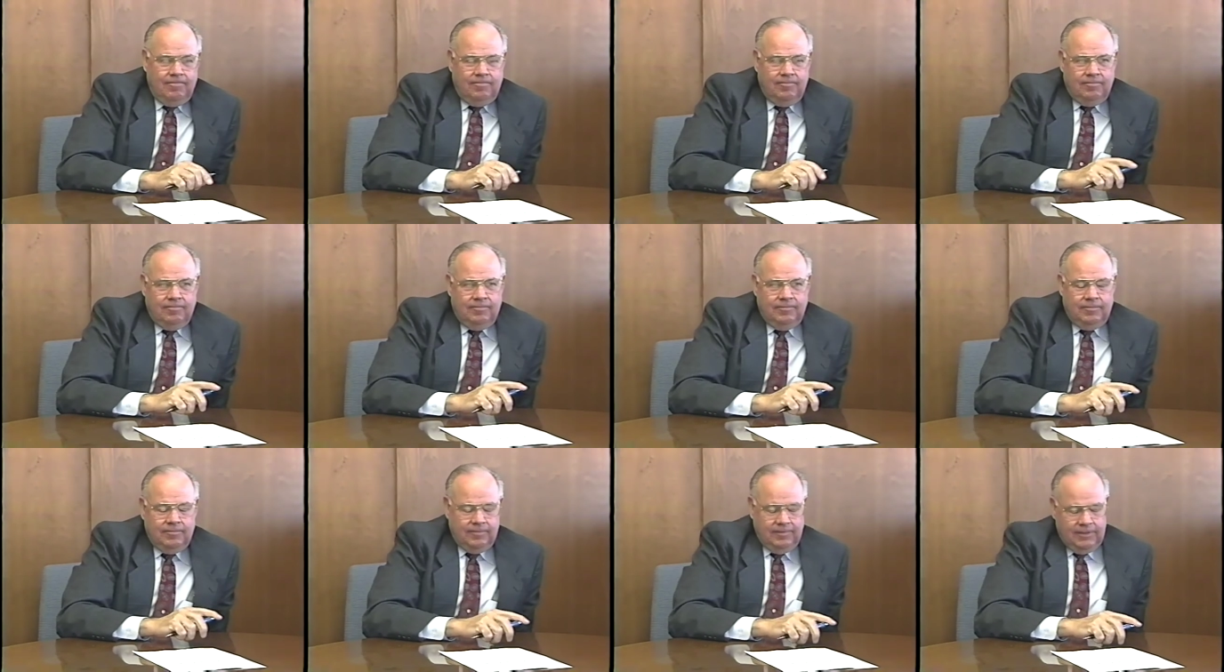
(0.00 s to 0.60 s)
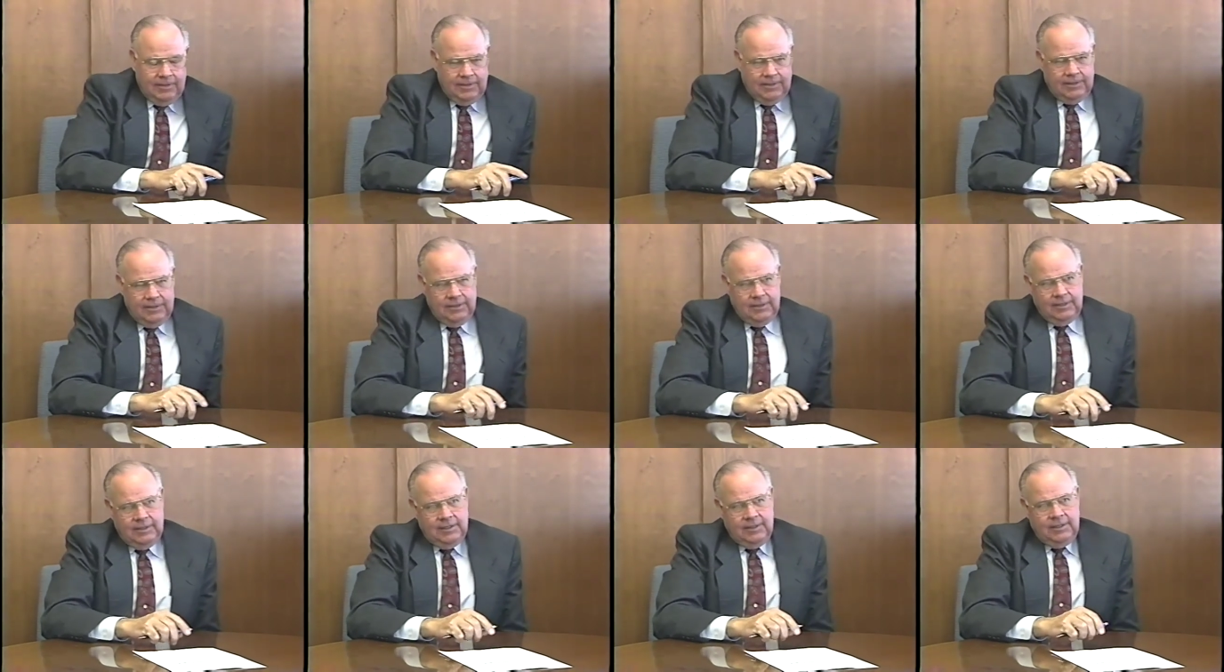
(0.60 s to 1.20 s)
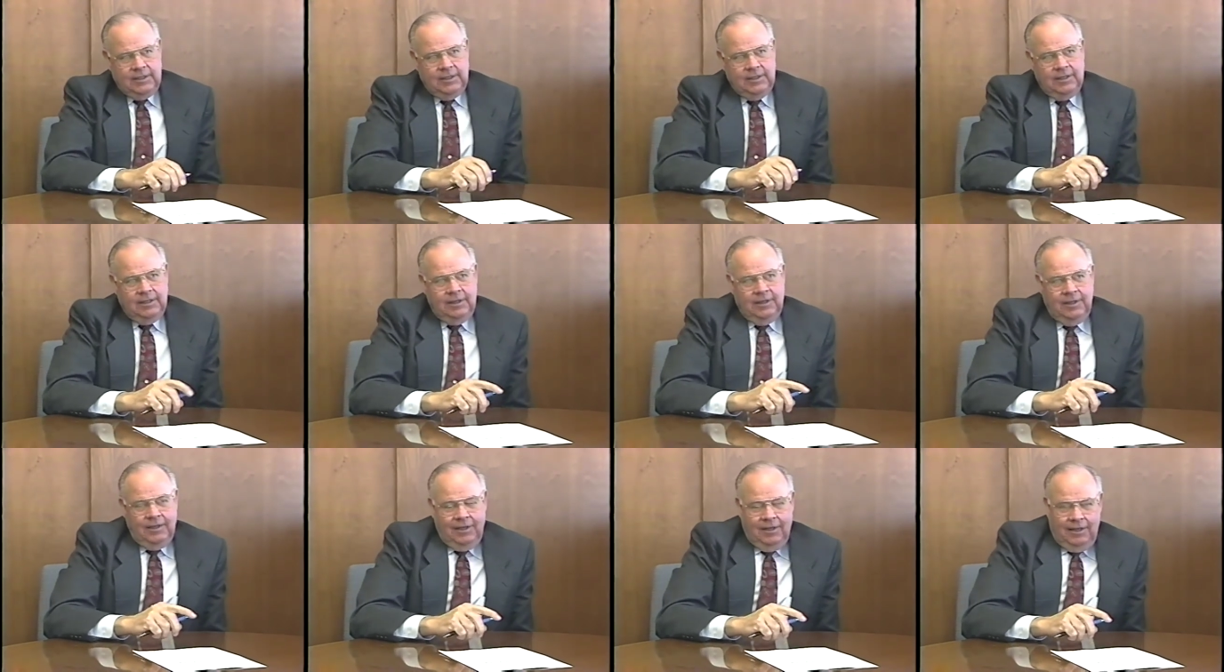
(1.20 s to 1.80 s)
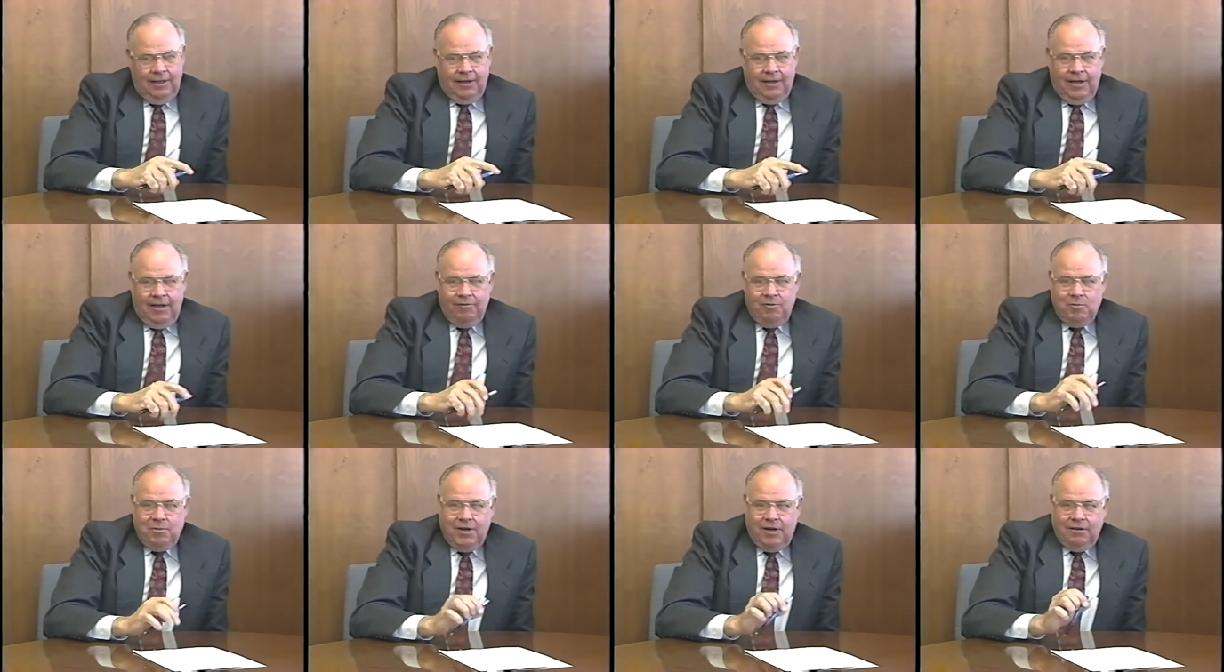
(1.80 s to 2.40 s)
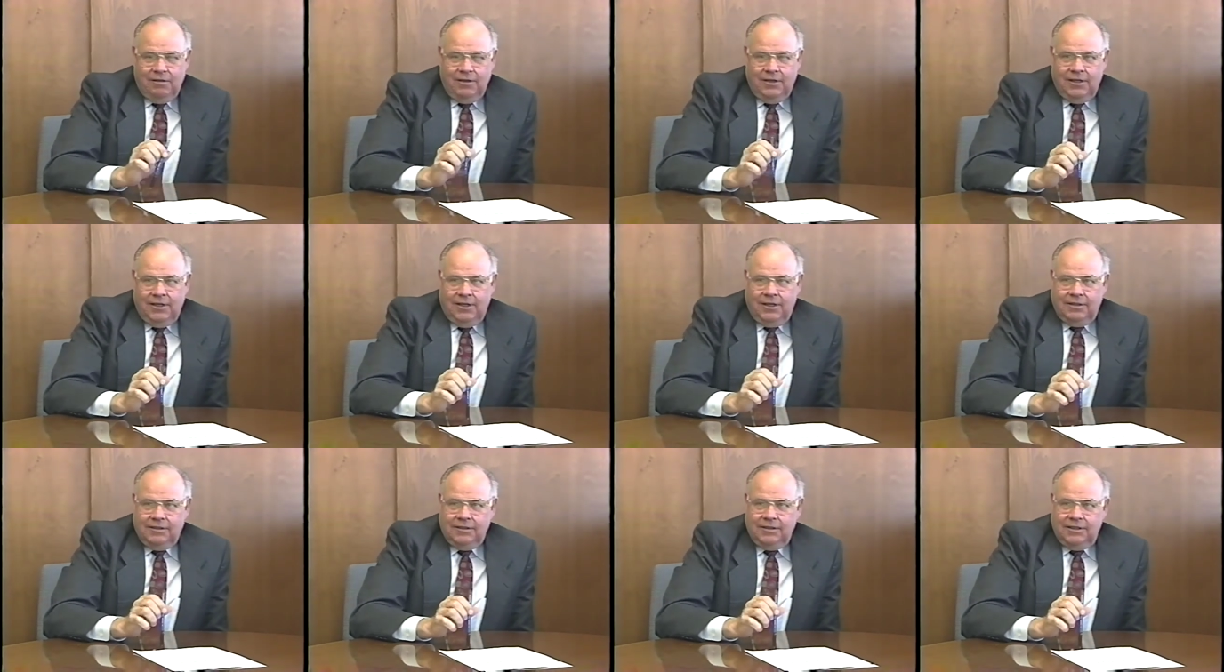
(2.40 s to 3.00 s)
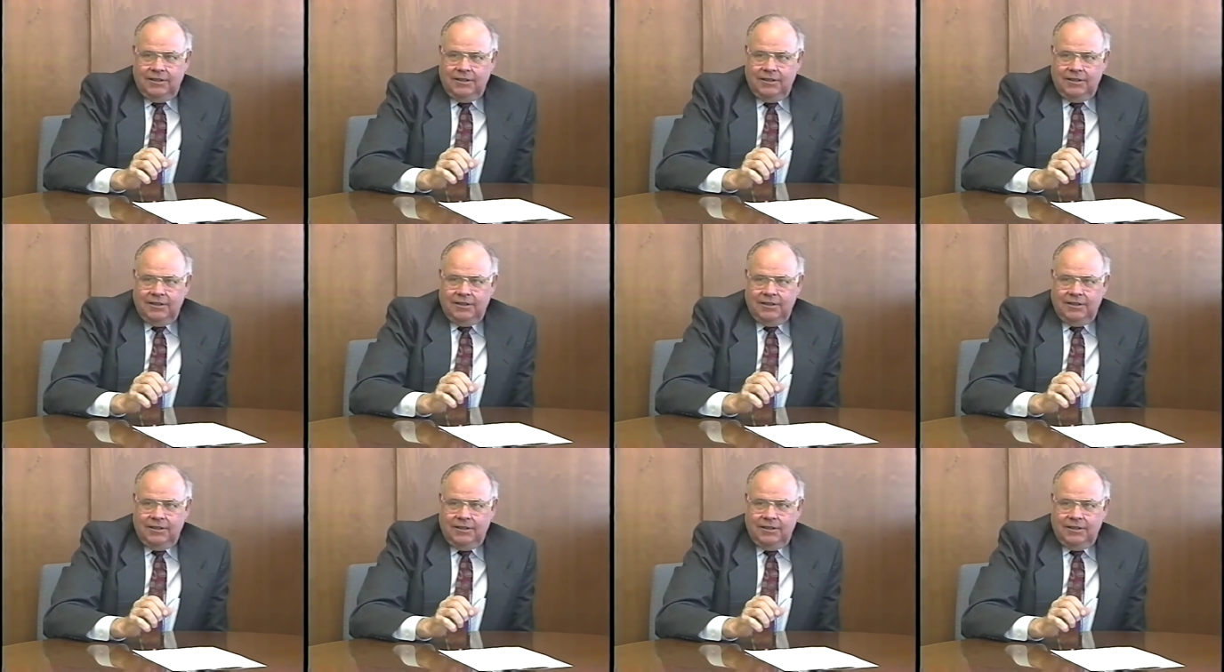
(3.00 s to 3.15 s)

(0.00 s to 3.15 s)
review? I'm about run out. I've about run out.